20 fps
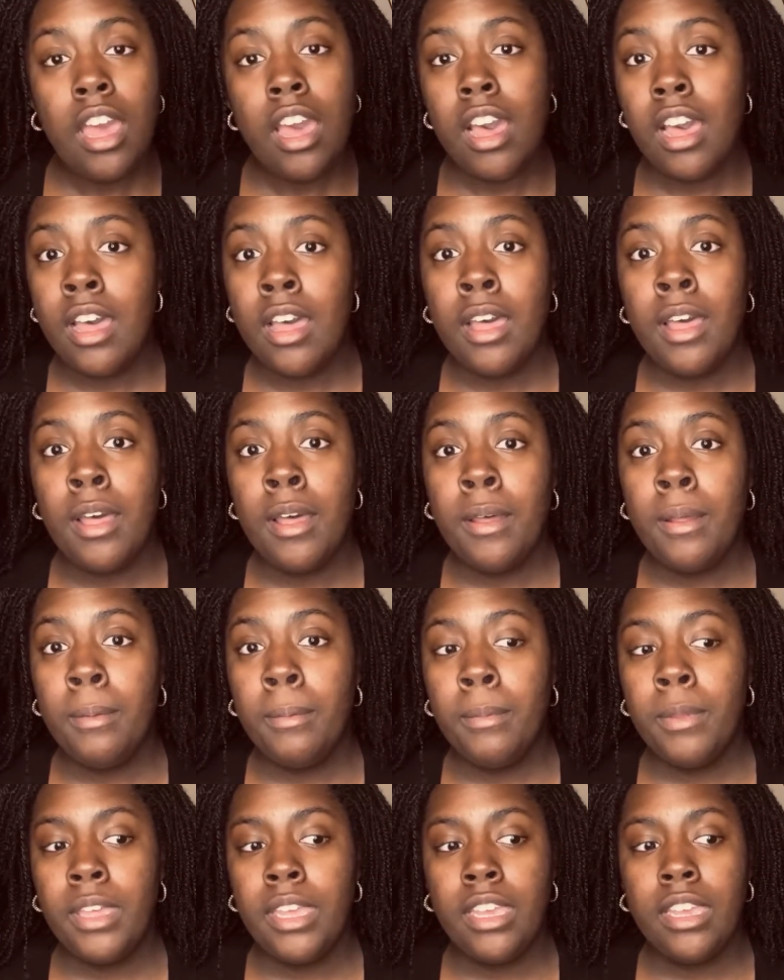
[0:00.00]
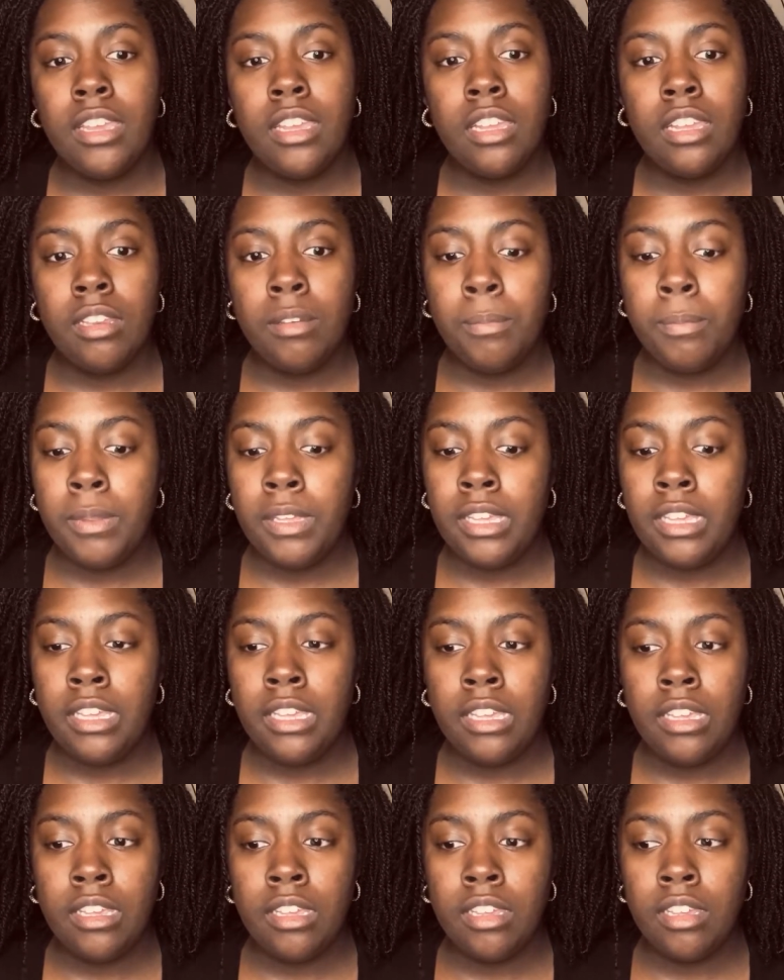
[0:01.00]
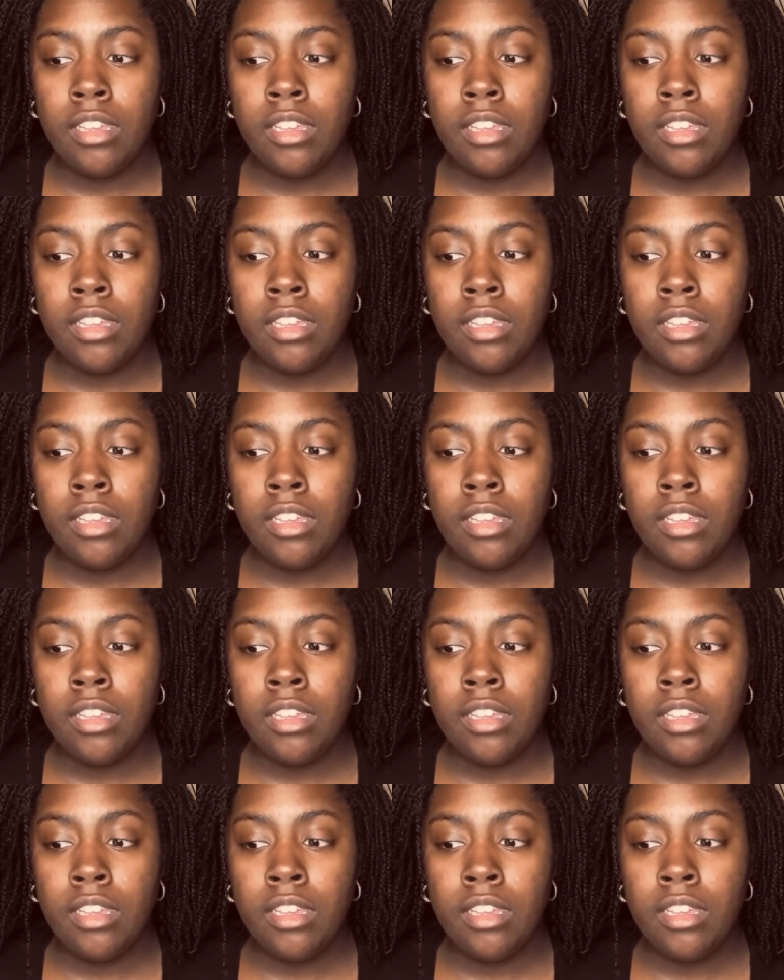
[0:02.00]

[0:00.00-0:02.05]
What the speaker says: It could be